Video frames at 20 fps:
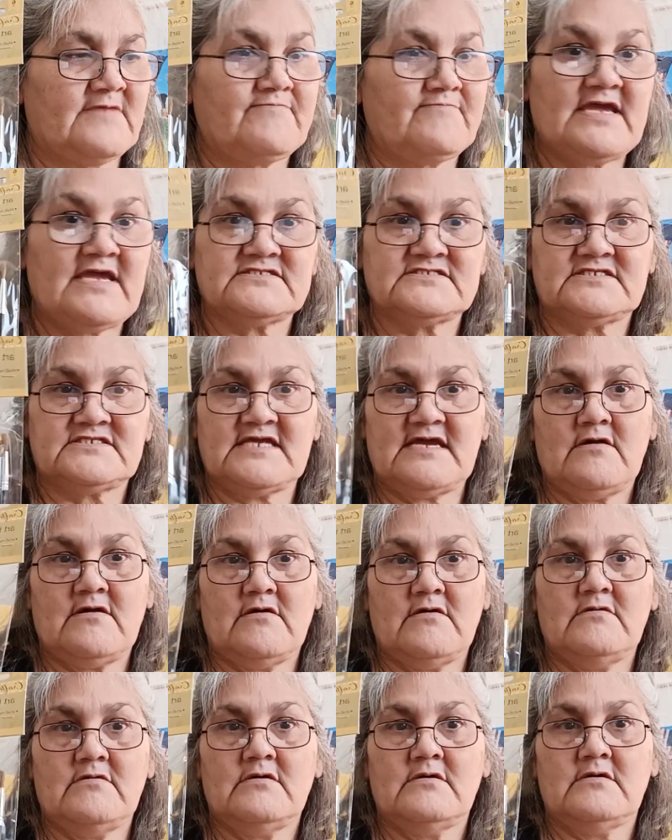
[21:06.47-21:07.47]

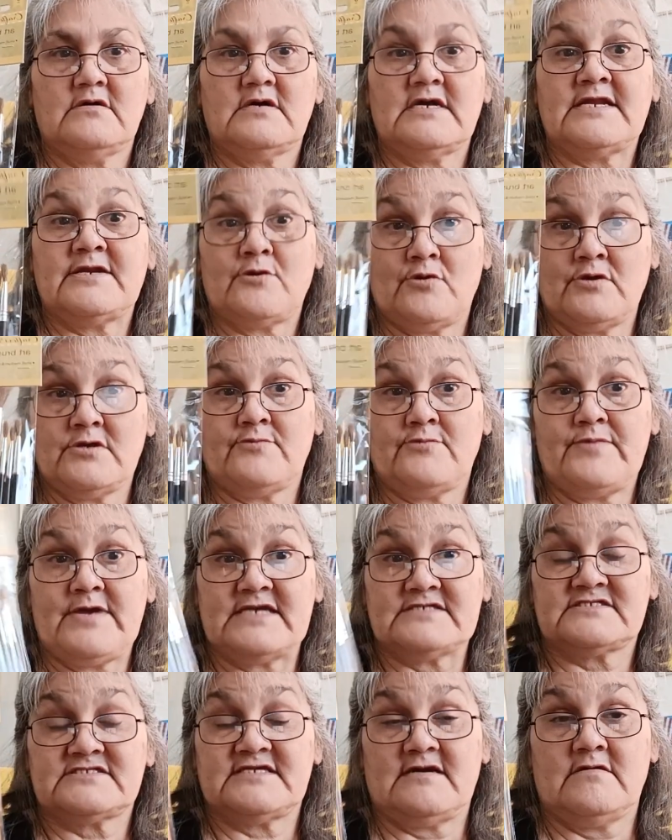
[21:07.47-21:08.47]
pastel and oil
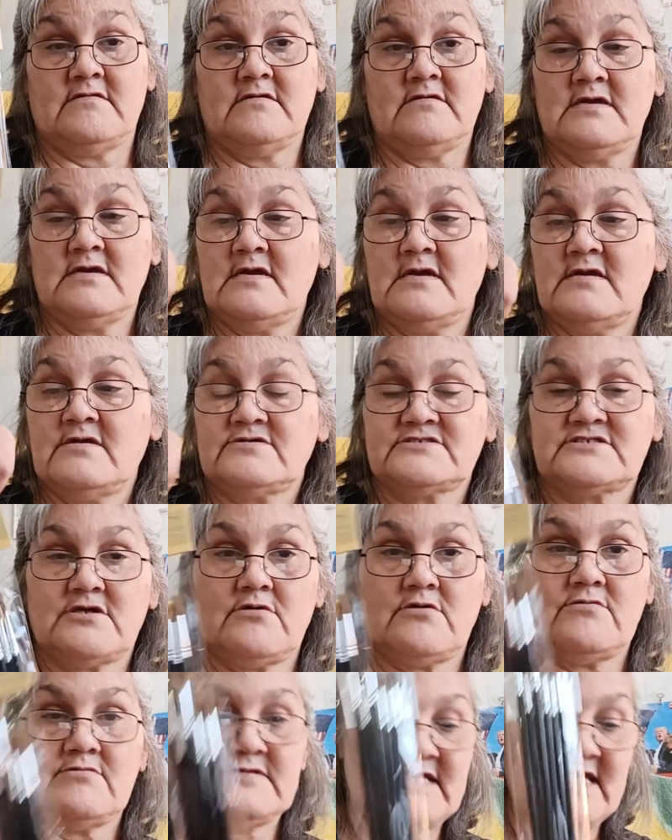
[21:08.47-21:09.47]
pastel.
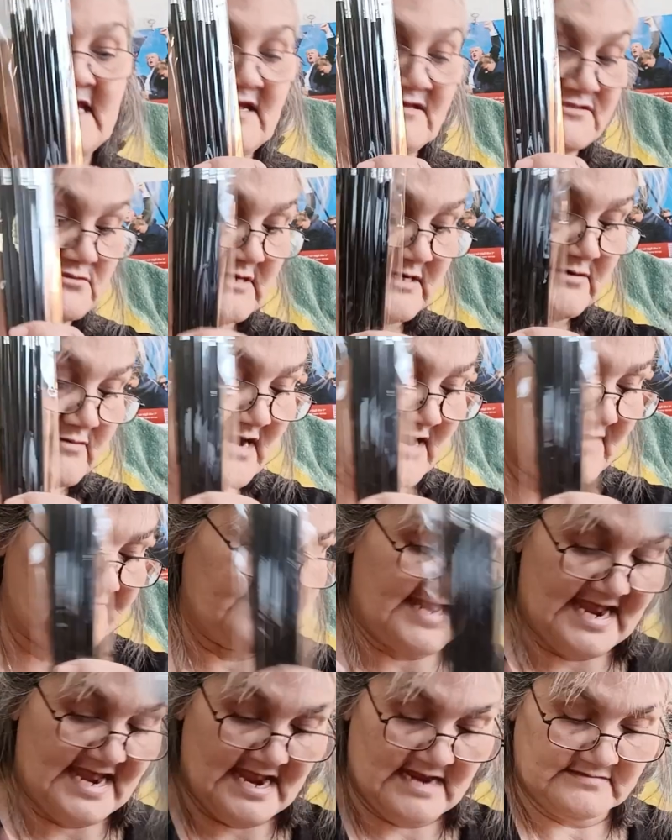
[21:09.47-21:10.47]
So yeah, so I grabbed
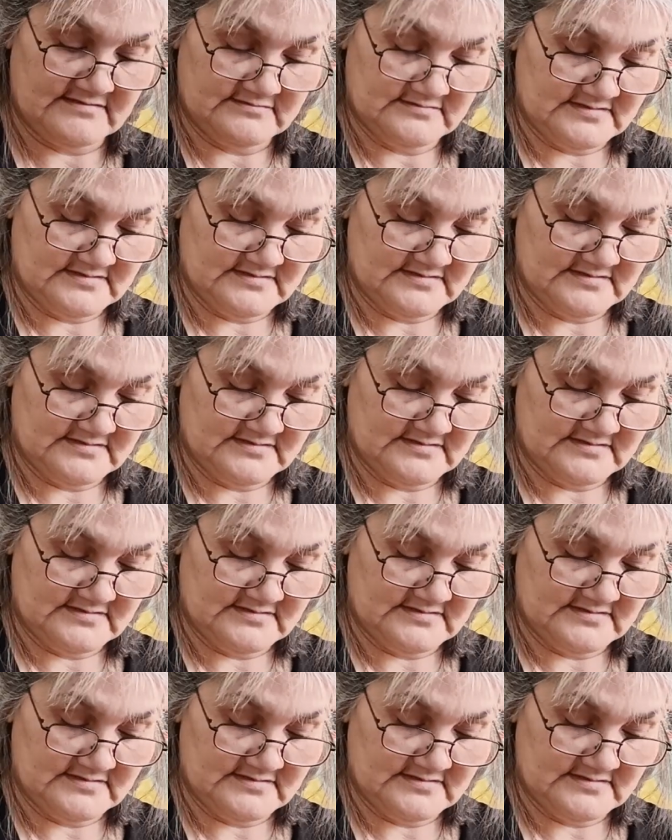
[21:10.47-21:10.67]
that.